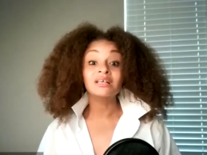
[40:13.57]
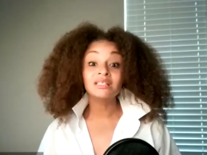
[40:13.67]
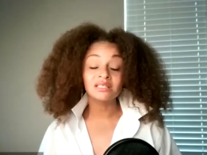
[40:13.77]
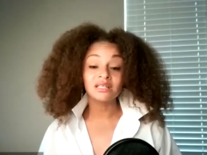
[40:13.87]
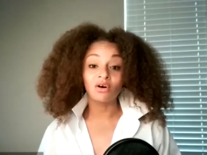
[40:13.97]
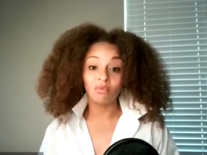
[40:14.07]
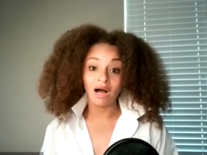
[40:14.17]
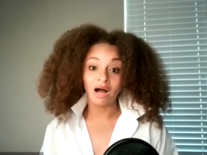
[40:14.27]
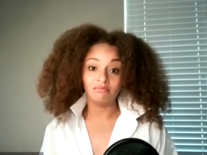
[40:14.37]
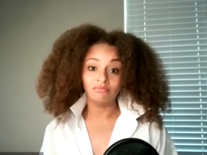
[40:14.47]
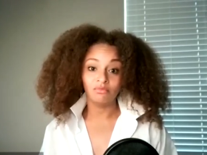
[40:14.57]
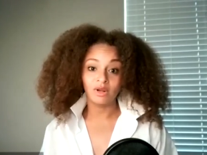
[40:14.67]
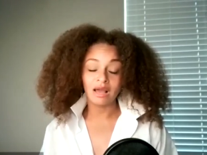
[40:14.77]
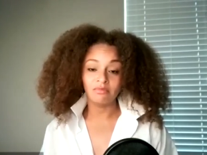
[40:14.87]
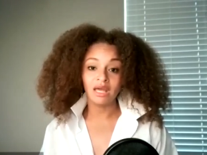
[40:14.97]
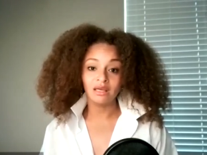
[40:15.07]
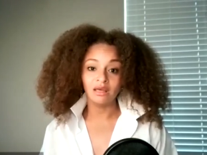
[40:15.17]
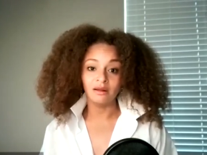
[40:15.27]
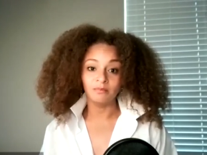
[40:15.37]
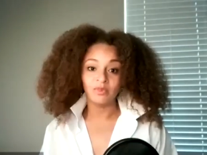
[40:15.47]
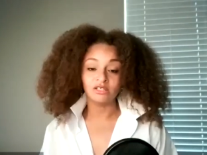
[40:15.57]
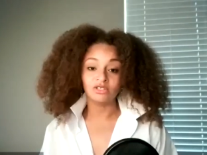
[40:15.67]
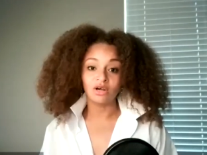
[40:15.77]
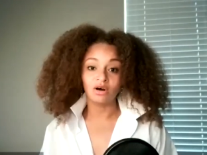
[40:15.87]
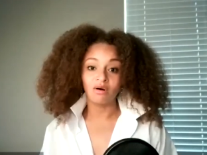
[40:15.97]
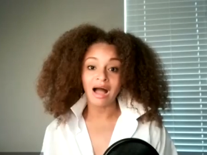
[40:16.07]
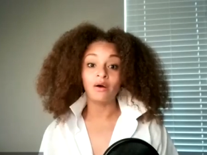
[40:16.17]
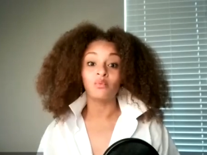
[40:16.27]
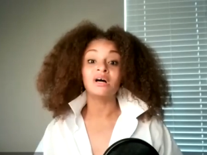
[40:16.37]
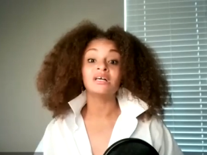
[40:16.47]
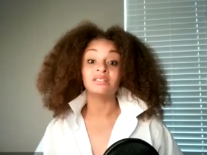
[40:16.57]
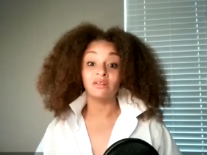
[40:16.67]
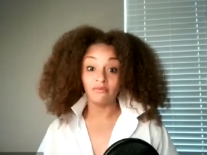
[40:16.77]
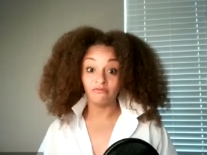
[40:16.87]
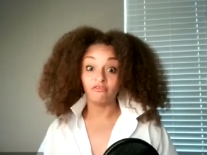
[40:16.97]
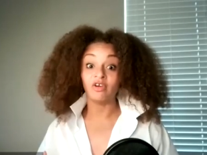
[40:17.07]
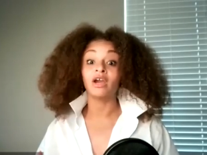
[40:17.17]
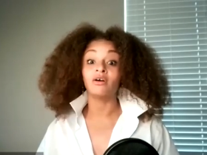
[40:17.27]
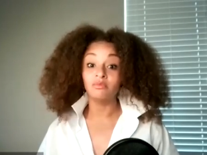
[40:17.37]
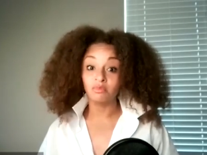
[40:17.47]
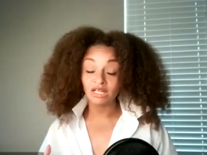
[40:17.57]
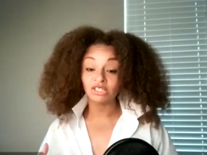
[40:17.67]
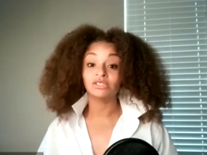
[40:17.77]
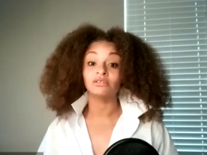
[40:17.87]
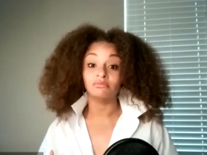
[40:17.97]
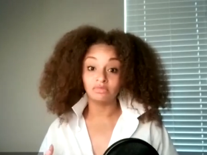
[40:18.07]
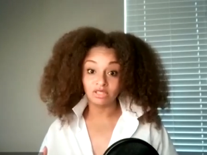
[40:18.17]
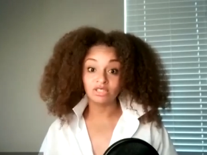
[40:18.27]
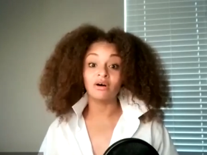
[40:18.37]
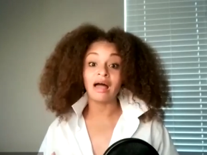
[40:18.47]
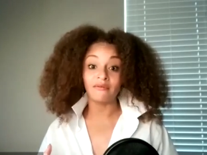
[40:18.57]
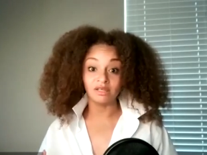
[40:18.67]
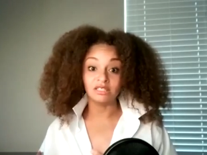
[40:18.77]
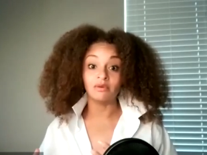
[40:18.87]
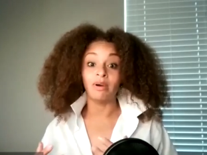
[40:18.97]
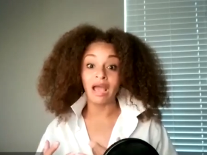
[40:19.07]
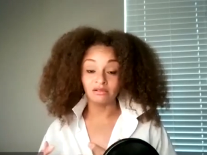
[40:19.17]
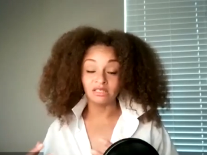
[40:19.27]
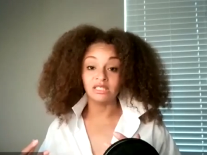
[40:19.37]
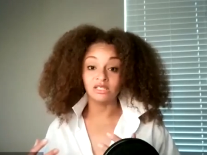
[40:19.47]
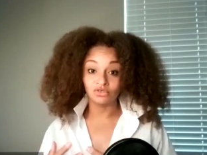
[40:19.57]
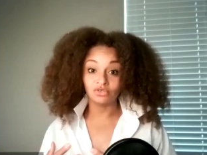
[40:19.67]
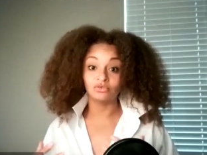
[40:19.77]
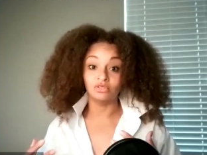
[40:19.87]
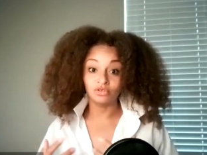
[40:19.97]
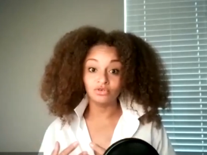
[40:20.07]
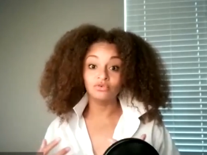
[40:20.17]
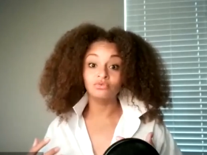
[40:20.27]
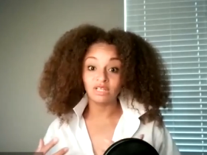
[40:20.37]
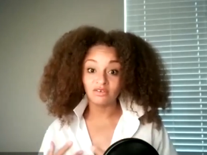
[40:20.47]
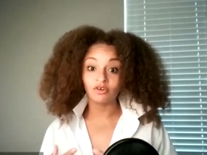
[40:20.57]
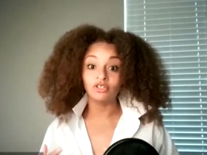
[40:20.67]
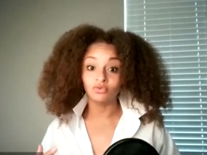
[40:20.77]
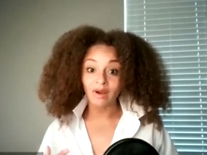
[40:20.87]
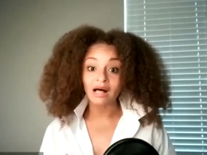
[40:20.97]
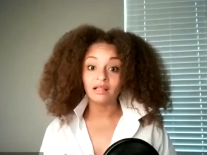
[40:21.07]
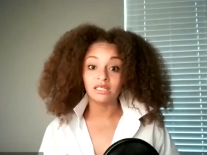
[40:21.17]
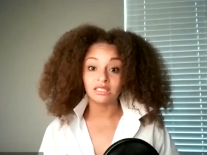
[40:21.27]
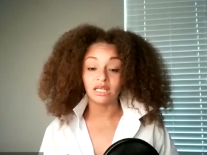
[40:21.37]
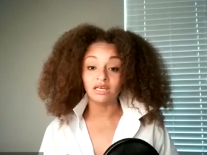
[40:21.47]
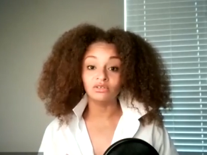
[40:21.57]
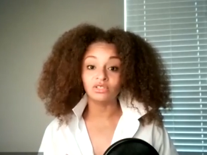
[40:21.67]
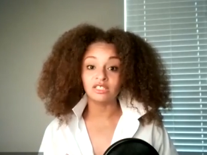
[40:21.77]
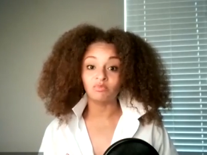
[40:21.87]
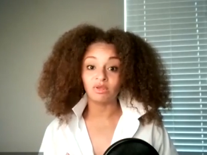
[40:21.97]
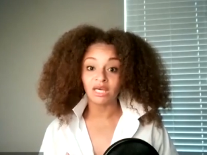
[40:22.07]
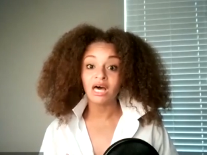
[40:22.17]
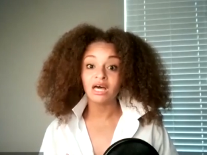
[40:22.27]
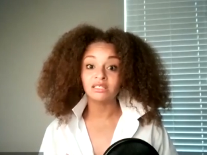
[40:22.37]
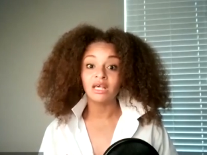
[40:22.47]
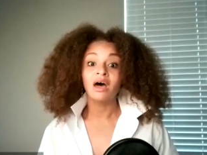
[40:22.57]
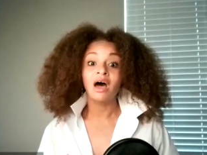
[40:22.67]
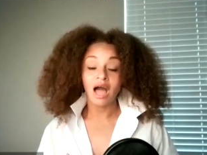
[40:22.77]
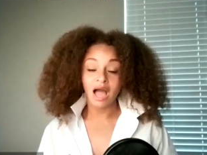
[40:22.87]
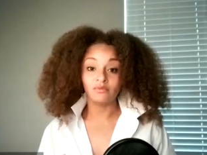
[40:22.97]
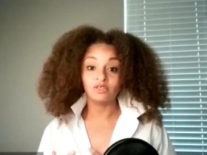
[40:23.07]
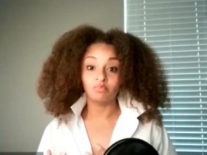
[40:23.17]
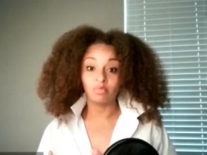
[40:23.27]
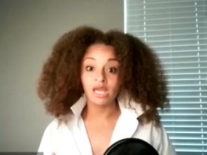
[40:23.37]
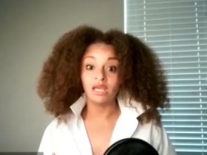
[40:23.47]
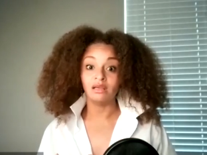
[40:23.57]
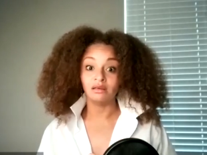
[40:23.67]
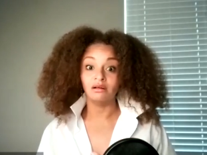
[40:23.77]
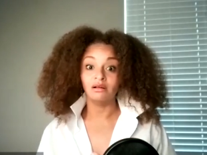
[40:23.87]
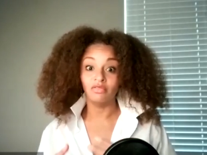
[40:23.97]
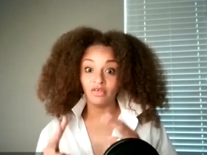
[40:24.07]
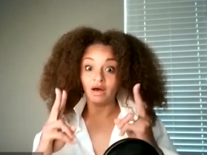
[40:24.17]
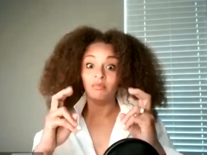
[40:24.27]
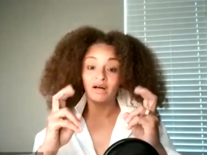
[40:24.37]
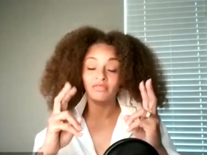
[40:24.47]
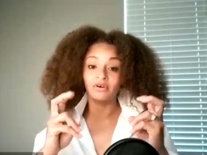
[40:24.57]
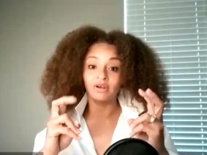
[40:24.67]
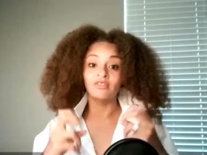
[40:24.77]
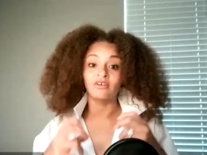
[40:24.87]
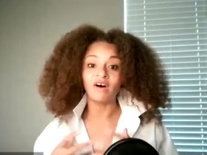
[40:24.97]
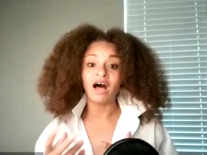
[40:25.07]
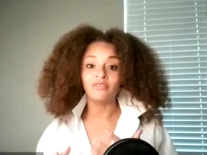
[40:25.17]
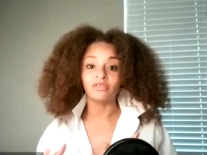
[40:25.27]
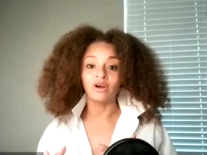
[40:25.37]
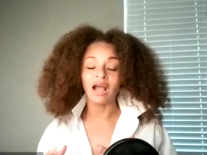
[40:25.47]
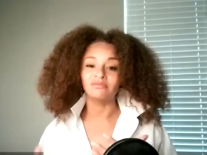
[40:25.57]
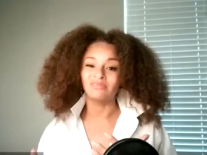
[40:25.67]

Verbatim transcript: I was a single mom when I met him. And so I was very much still having to balance these two different dualities and energies because I was being the mother and the father.